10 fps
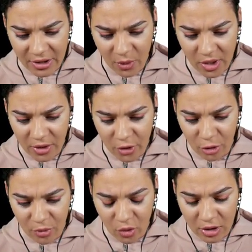I want a little
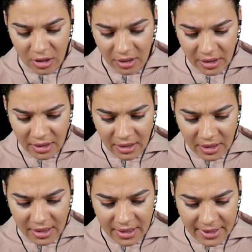more,
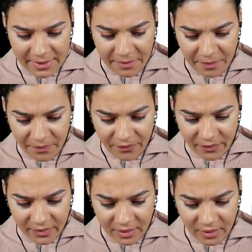um,
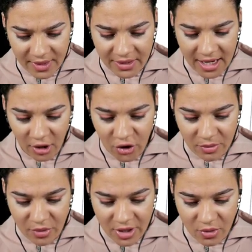that's actually
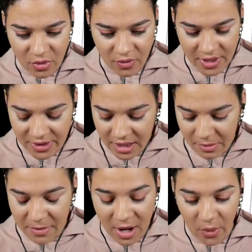pretty cool right there.
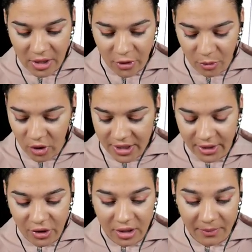Maybe I want a little more
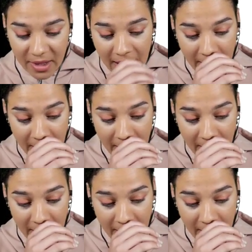texture.